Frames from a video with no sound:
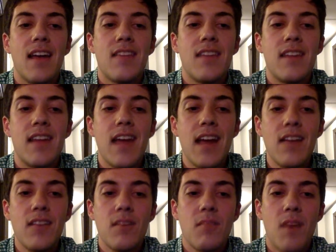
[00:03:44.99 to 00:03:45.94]
the
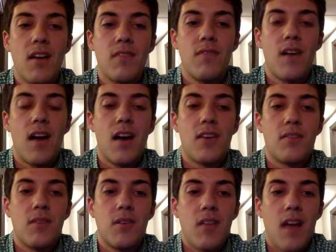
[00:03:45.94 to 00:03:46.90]
dangling modifier to
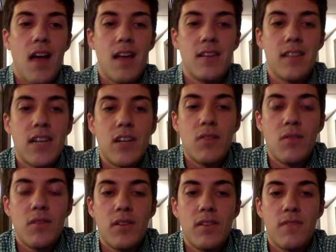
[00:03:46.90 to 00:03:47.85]
realize that in
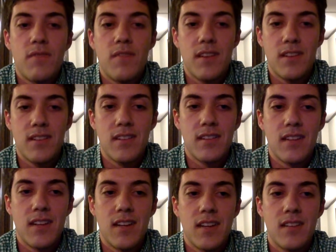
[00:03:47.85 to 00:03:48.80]
order to fix the
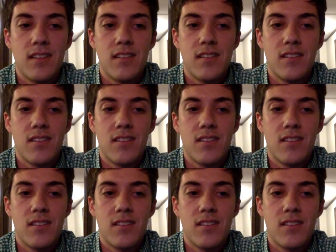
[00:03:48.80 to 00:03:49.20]
sentence,